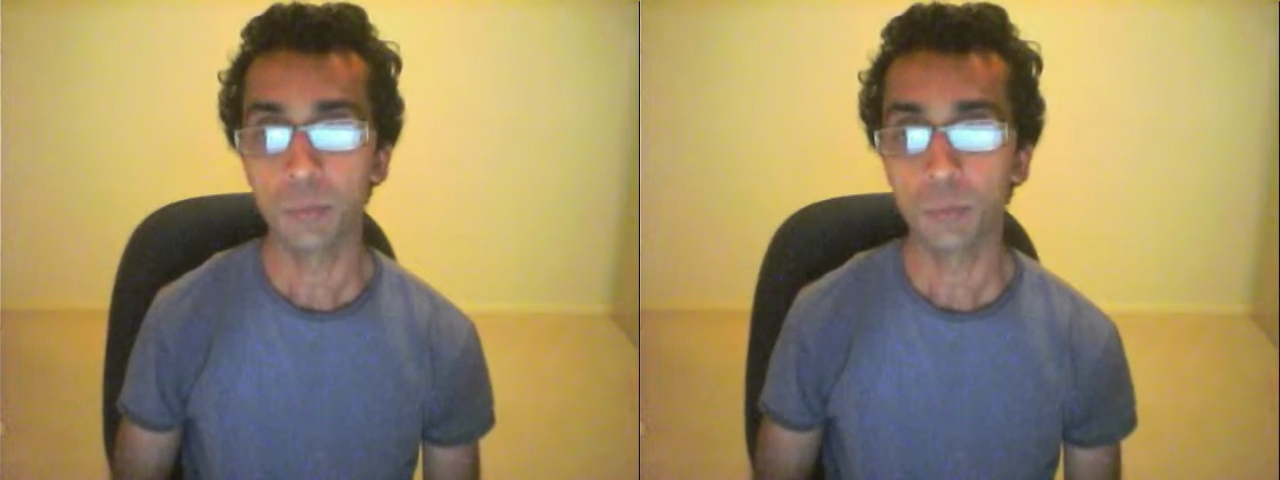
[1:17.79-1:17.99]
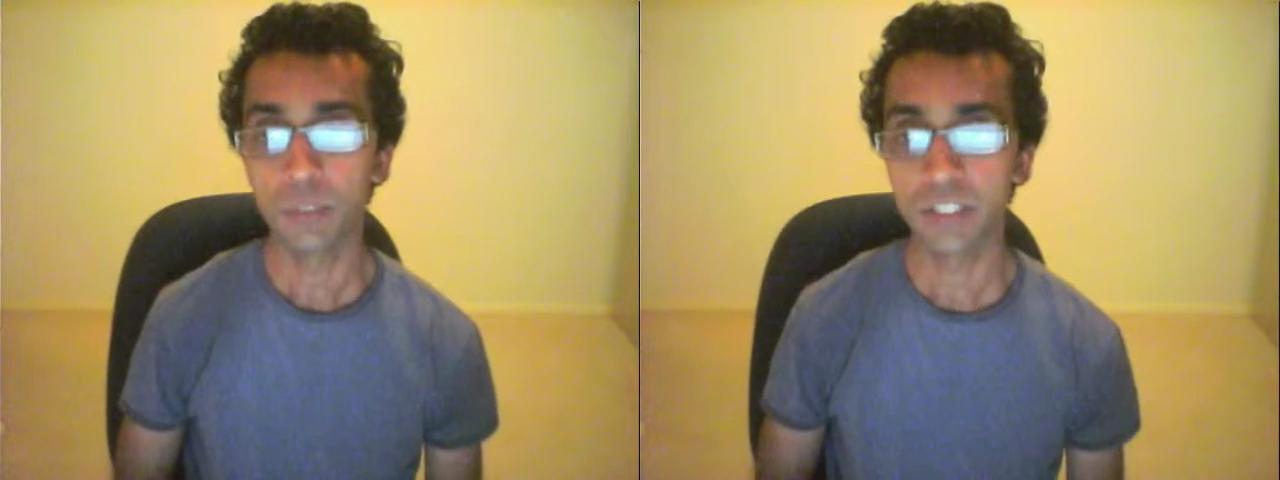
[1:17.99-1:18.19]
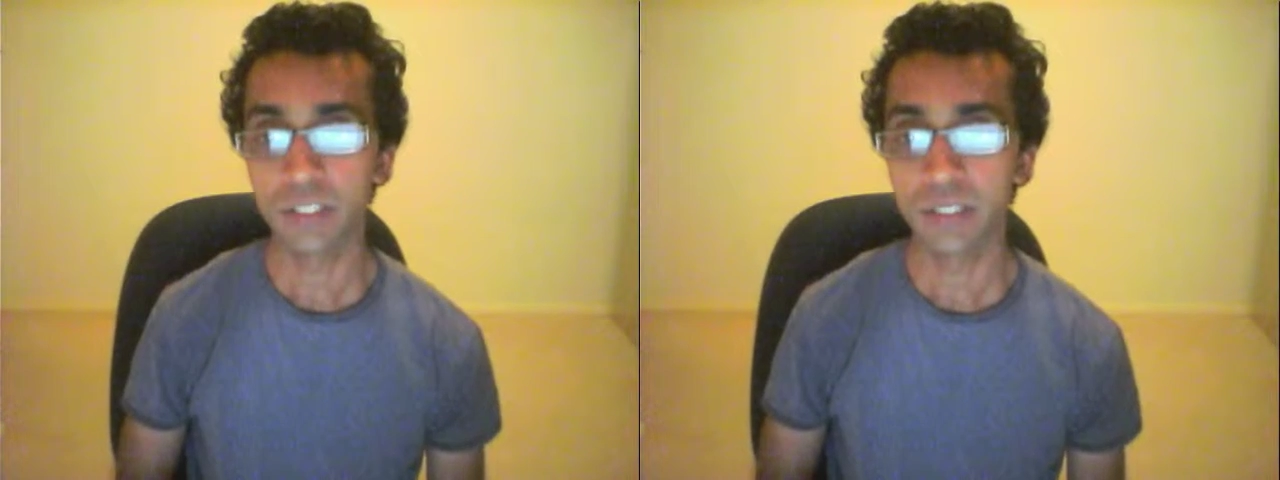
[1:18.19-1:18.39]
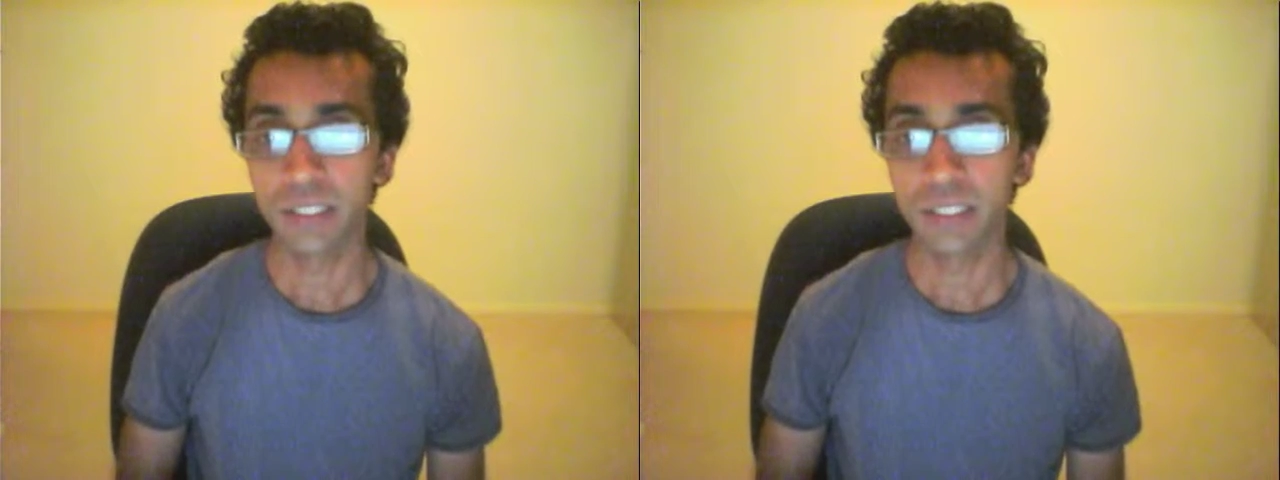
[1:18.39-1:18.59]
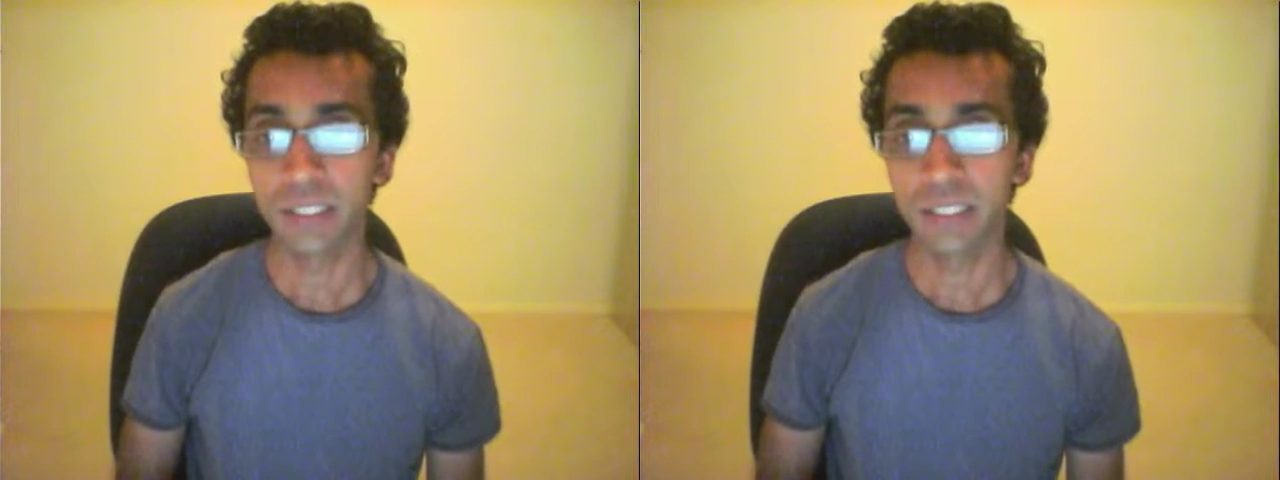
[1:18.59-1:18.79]
which
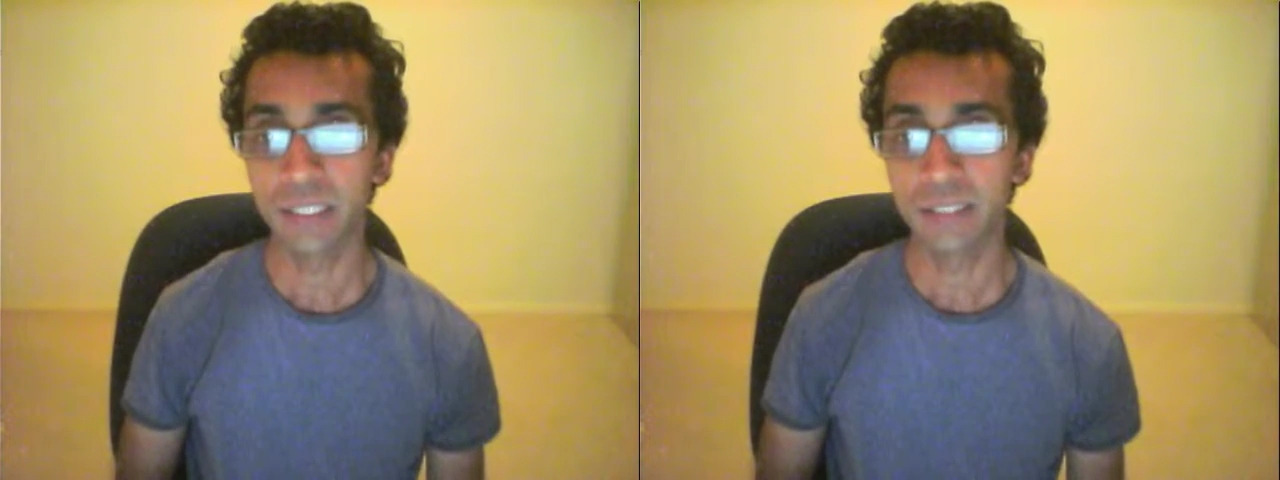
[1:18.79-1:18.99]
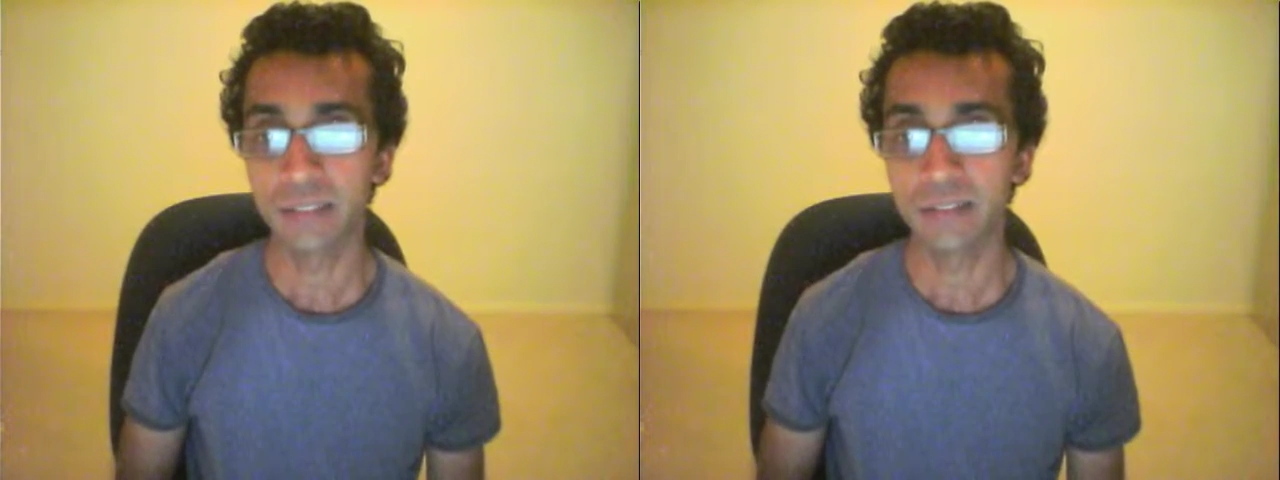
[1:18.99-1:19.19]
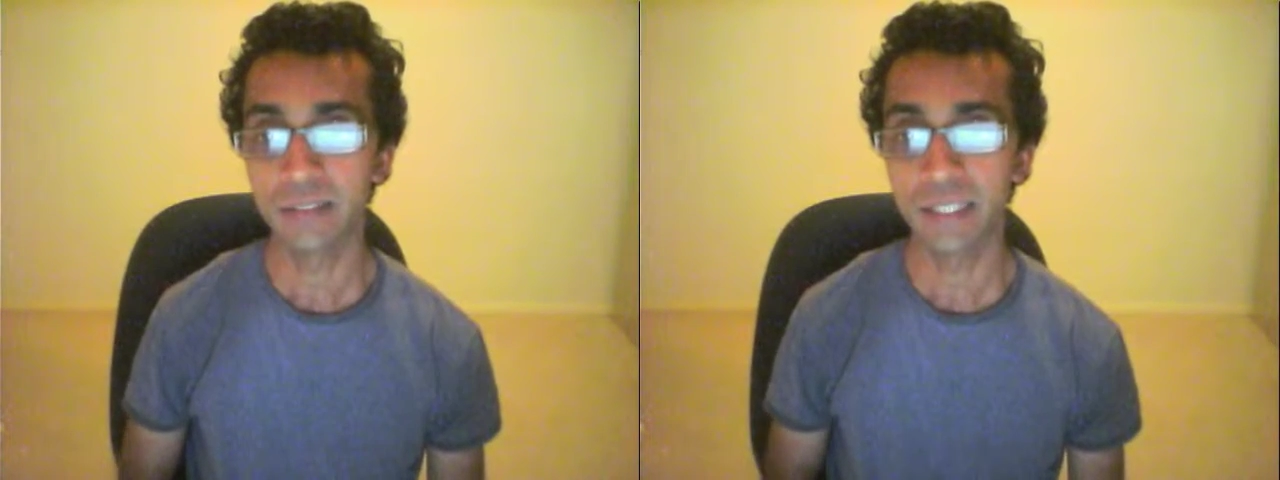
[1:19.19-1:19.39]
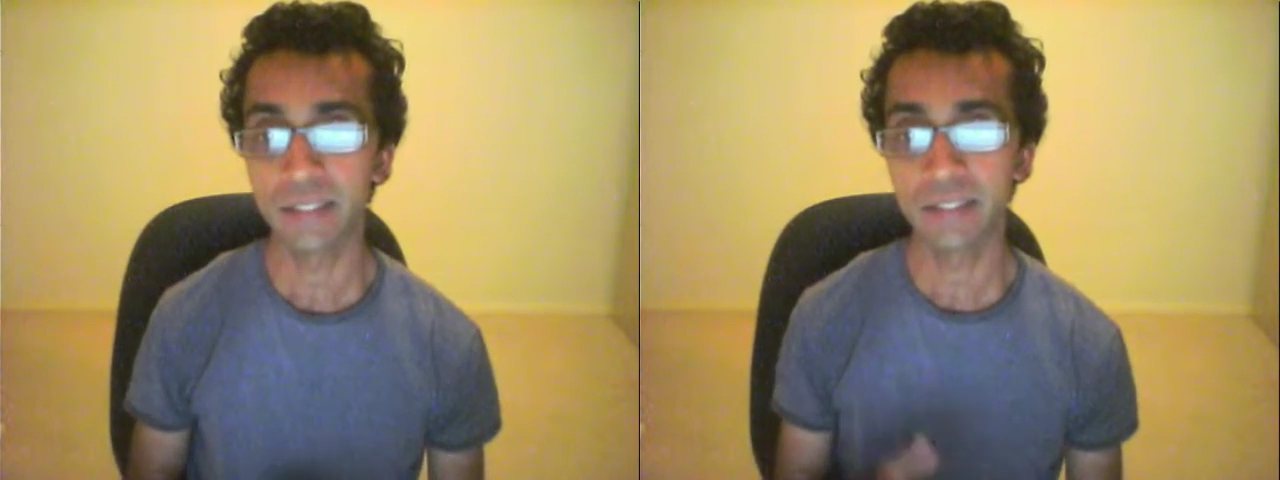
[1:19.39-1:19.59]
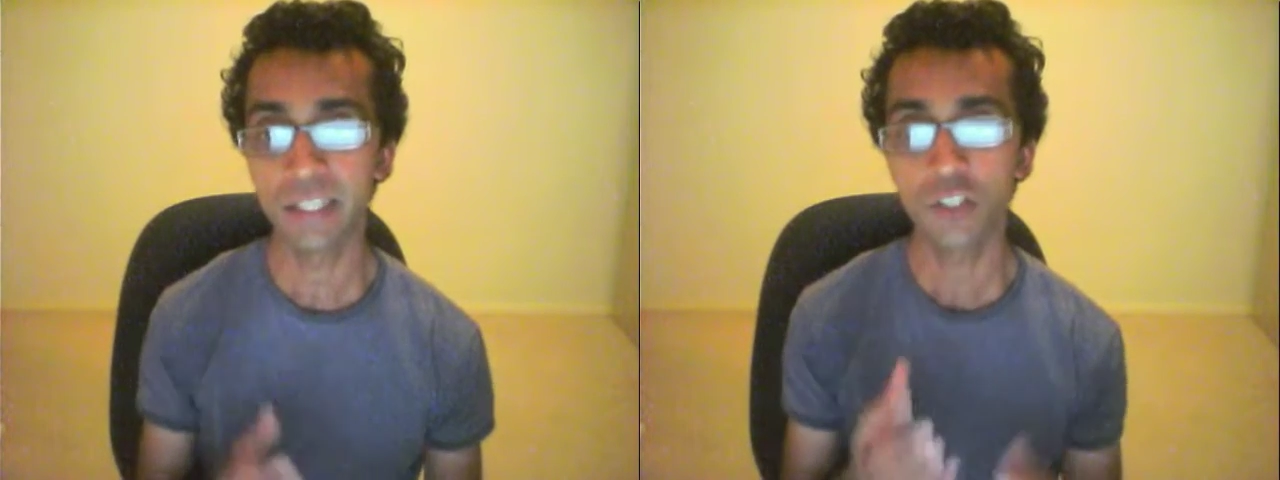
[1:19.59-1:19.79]
is
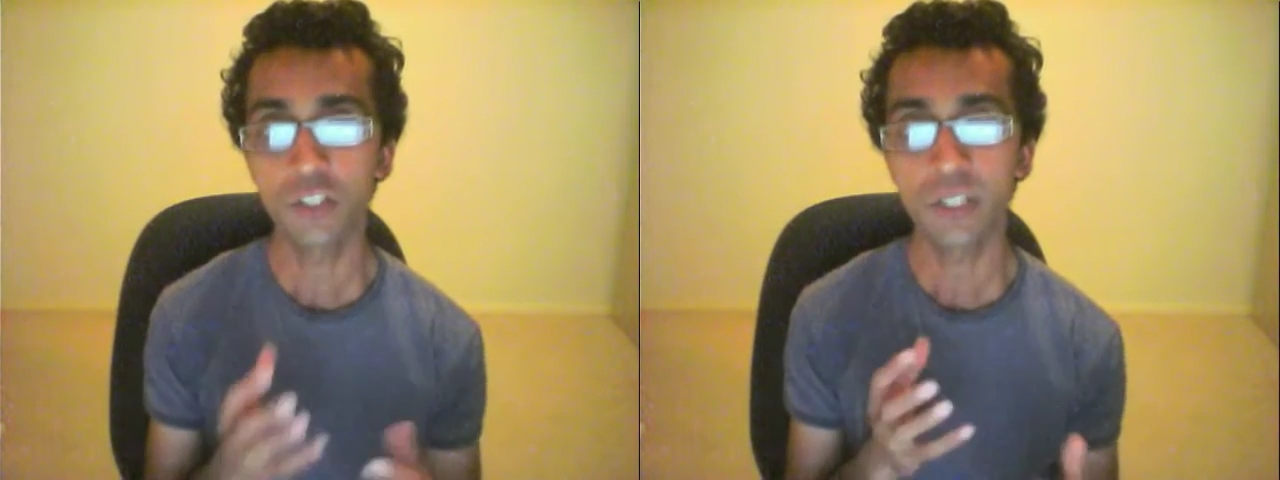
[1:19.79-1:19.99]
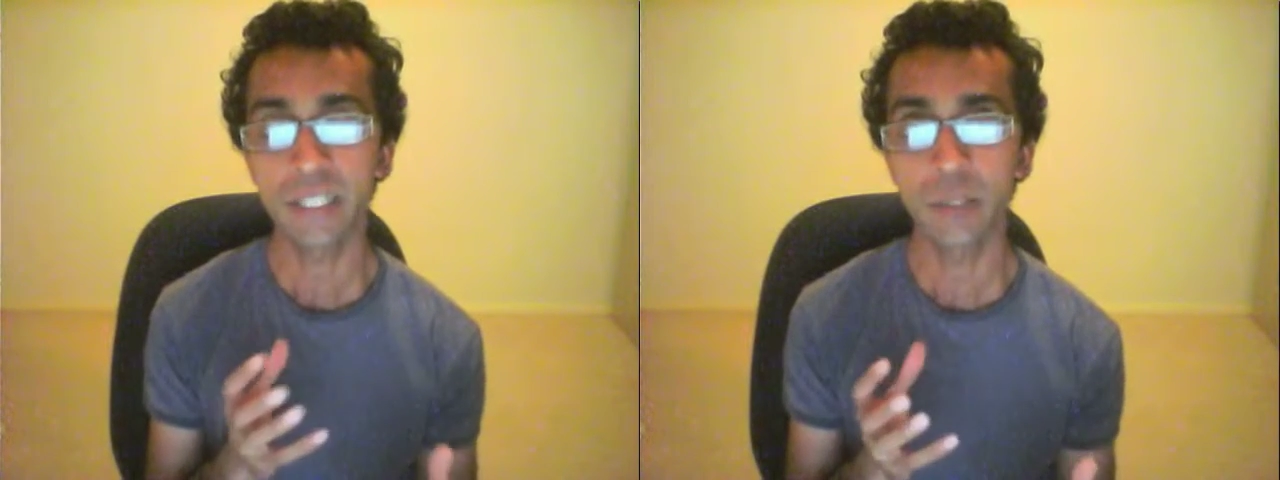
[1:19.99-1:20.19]
essentially